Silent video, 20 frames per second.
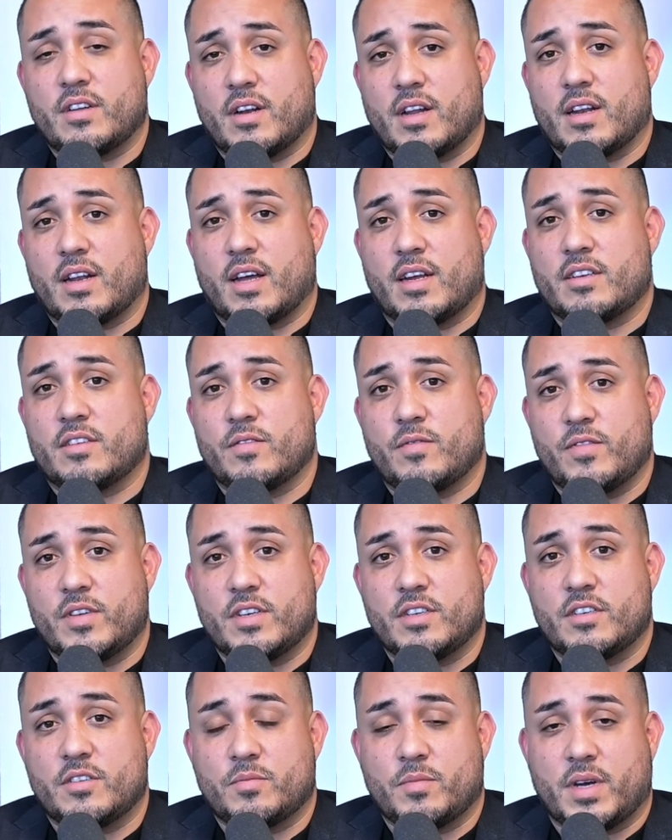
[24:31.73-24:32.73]
and I'd like to
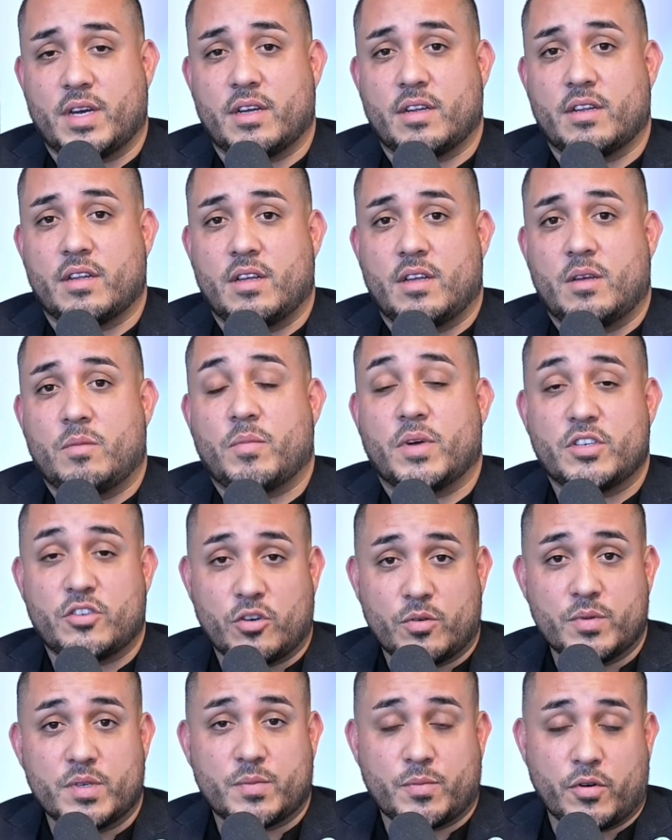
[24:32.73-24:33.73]
finish my
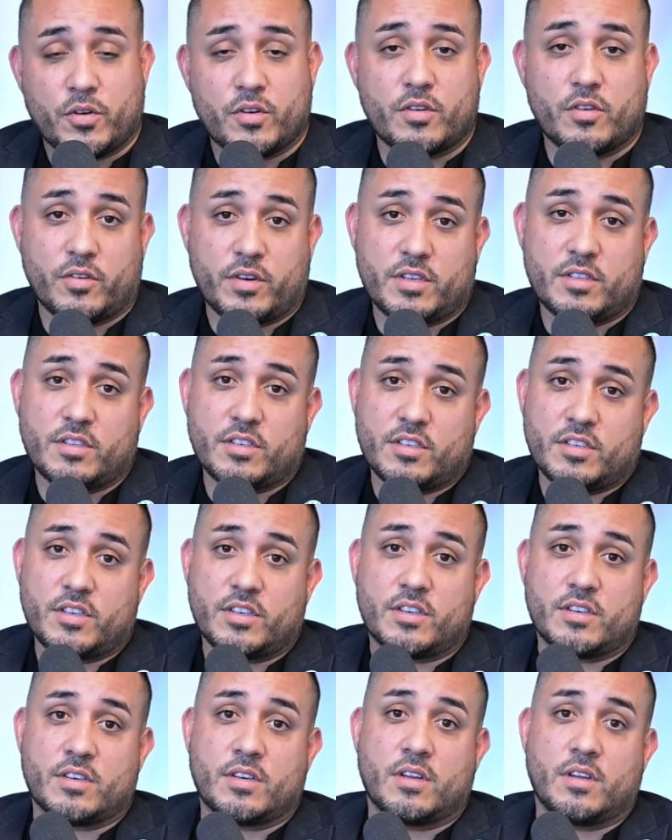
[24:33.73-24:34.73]
term as Poet Laureate this
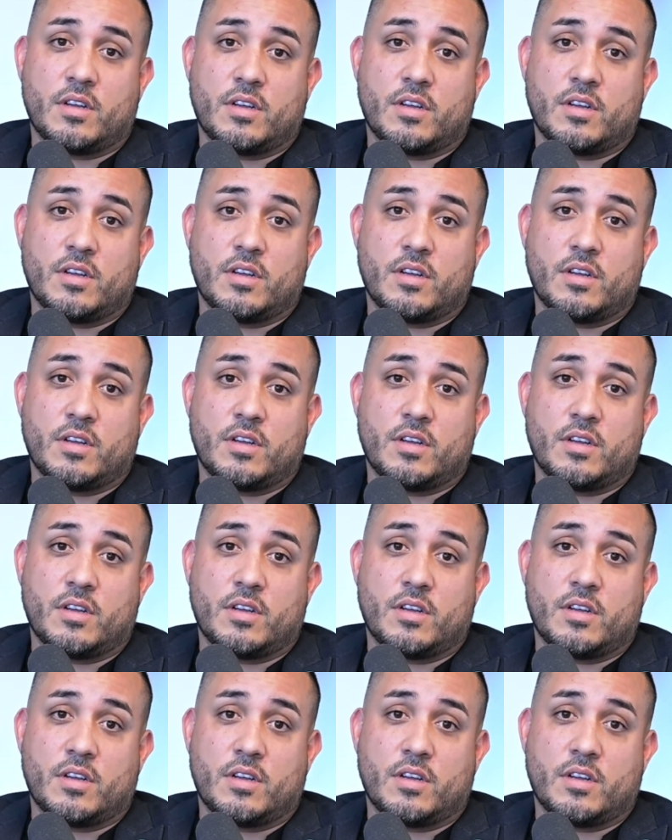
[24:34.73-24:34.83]
year,